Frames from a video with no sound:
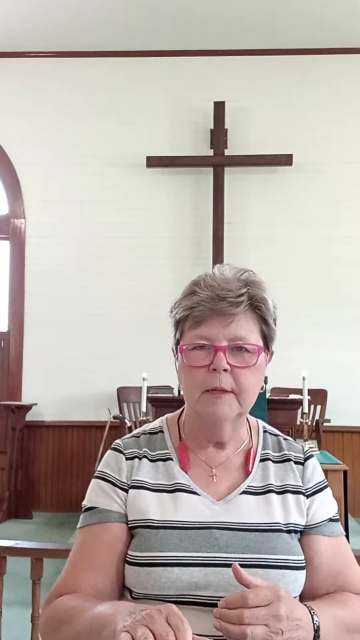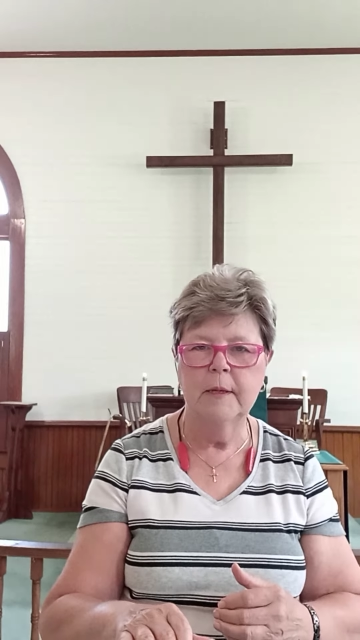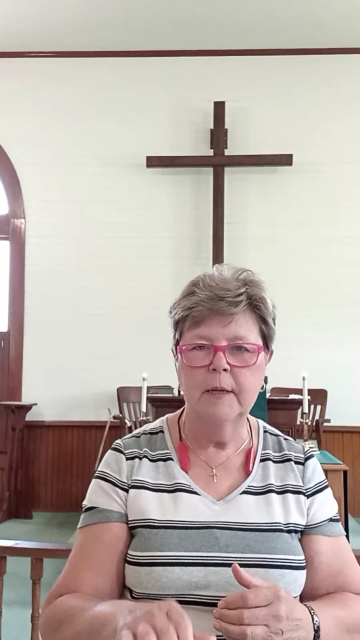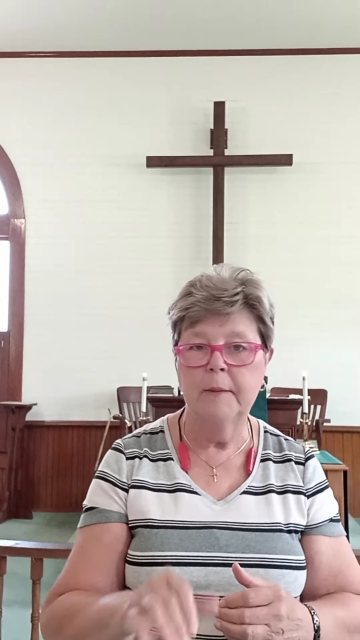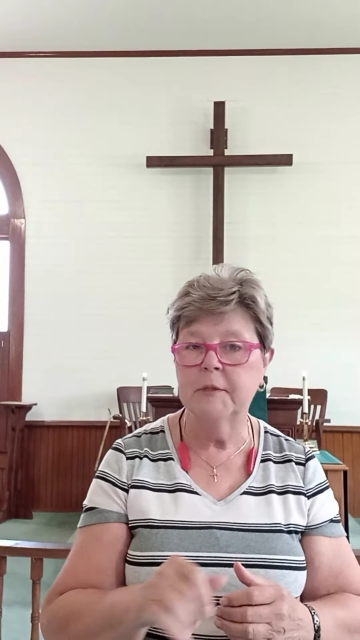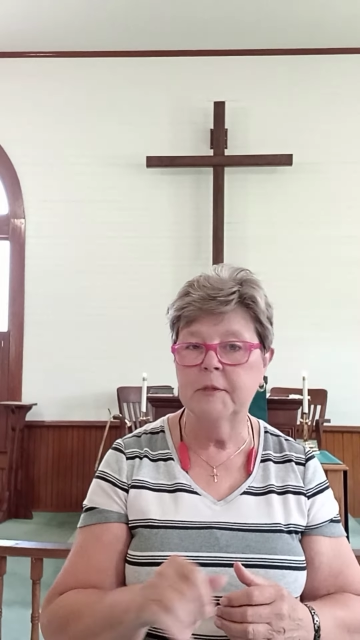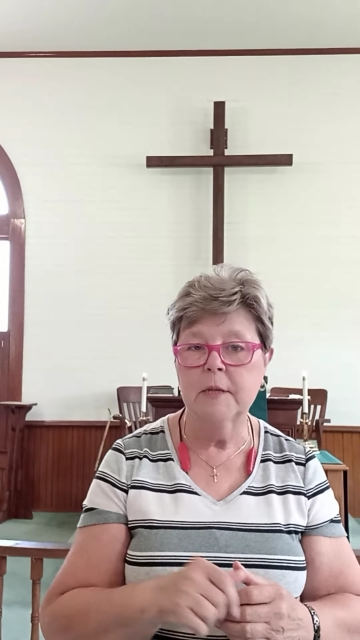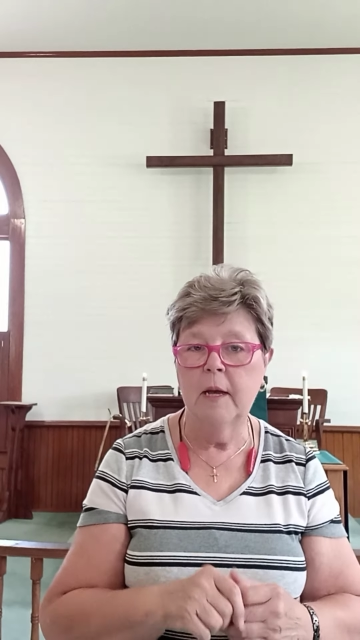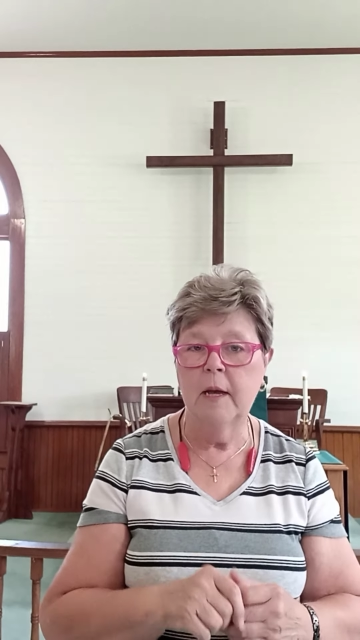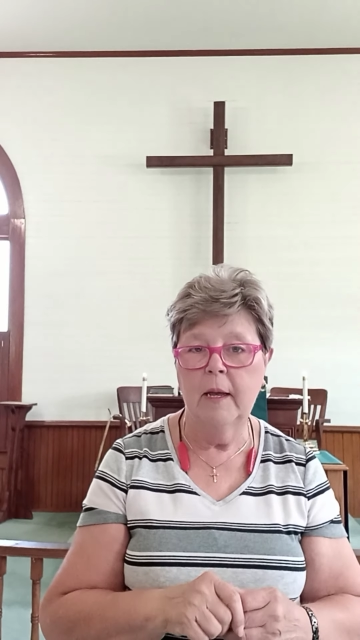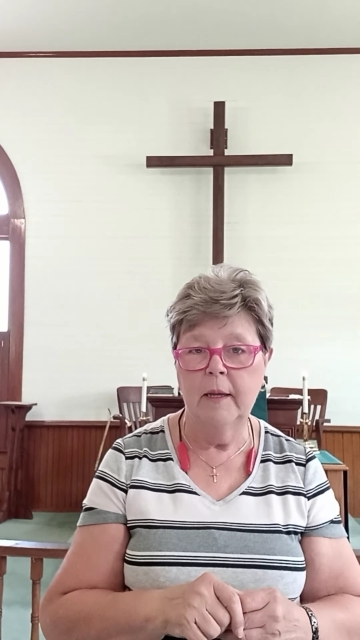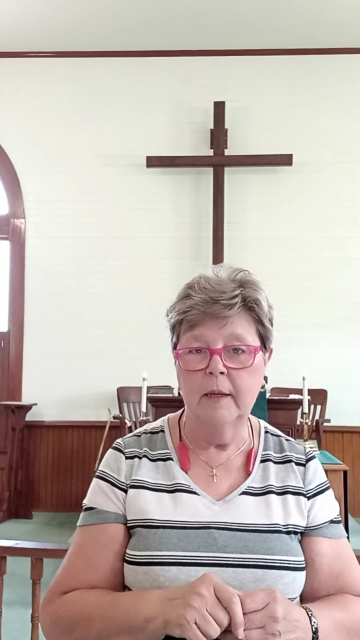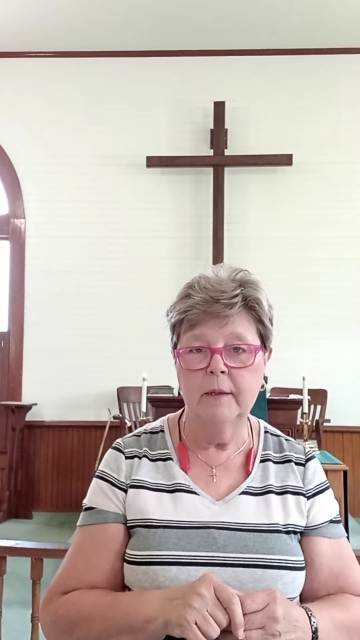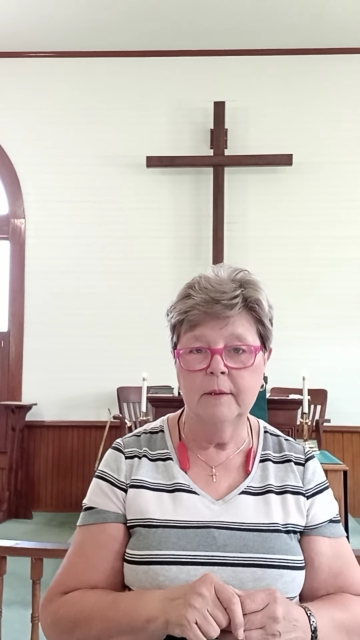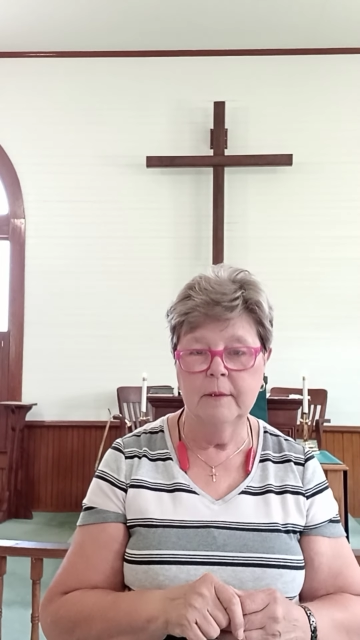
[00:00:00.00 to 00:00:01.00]
and
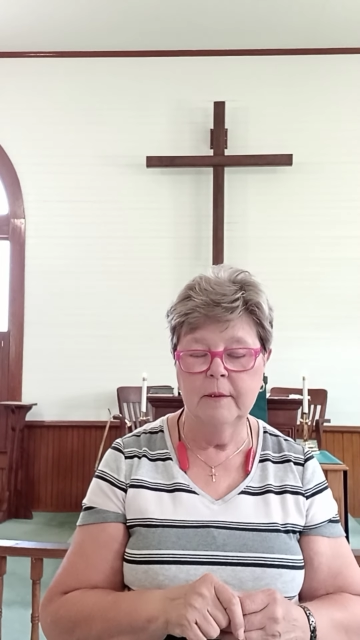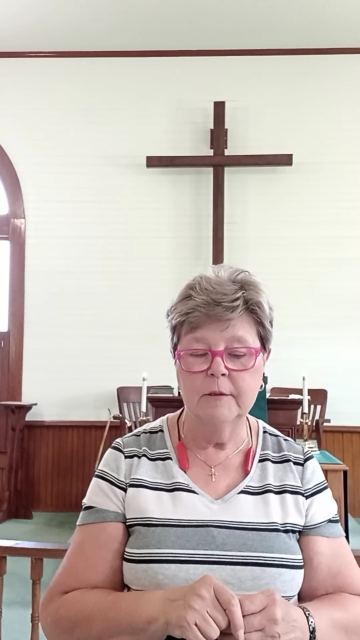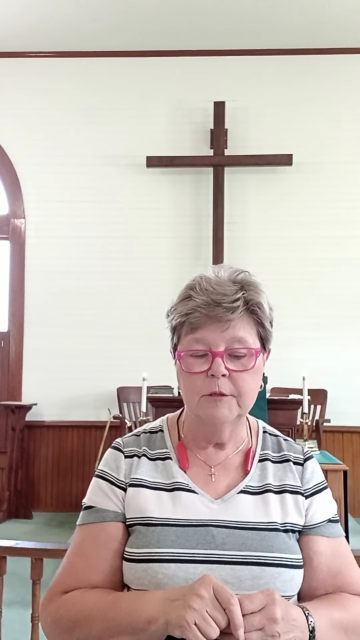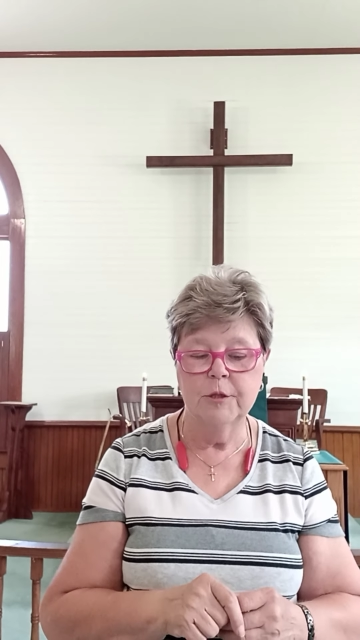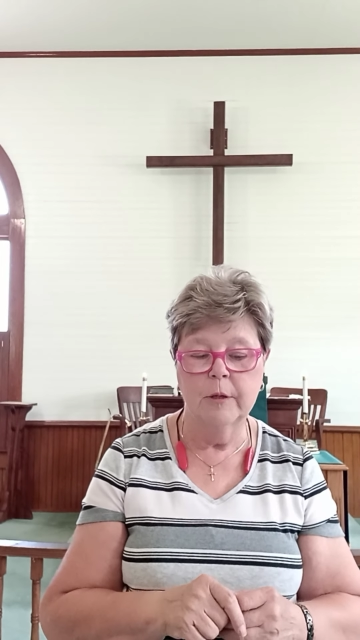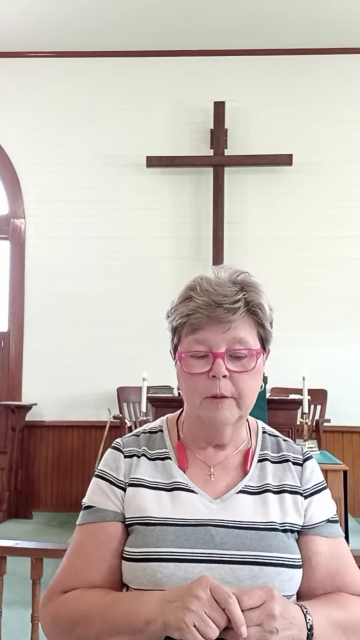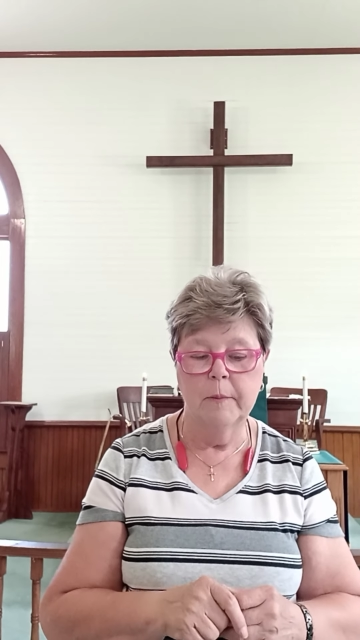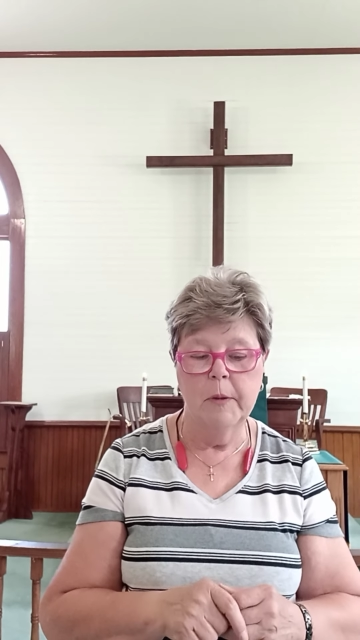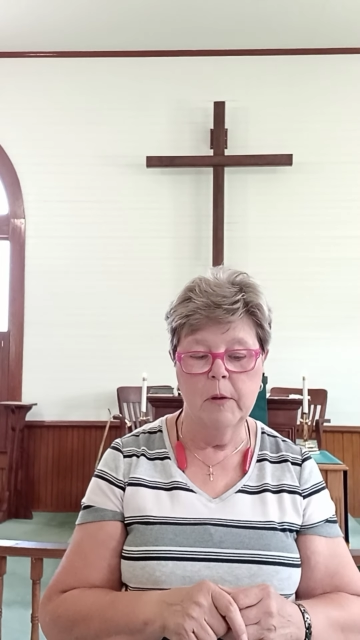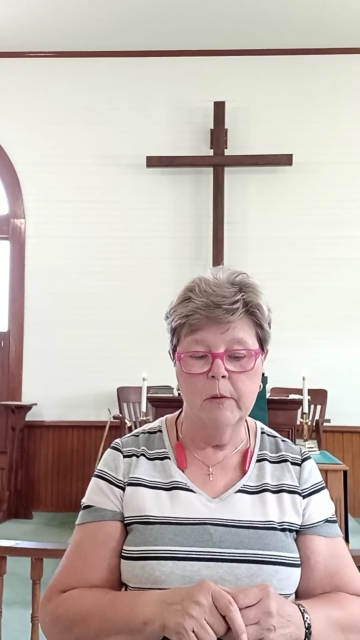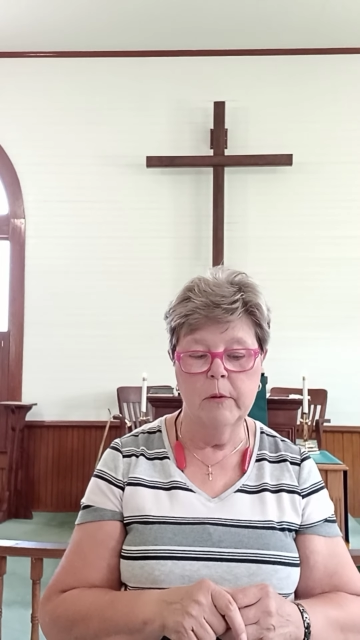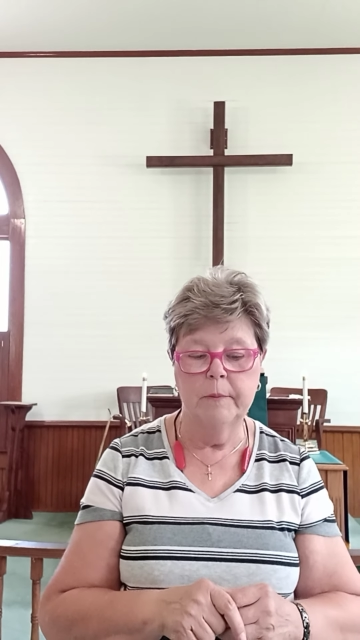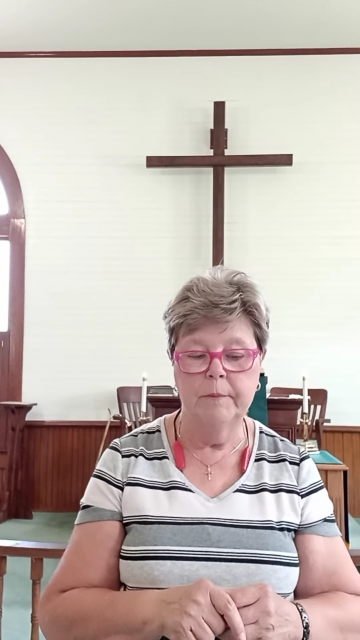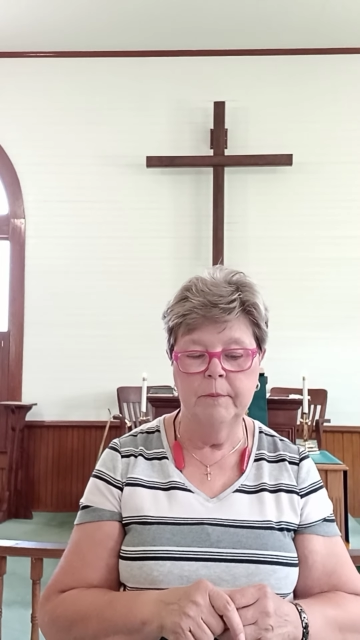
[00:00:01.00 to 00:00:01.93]
Amaziah and Jeroboam.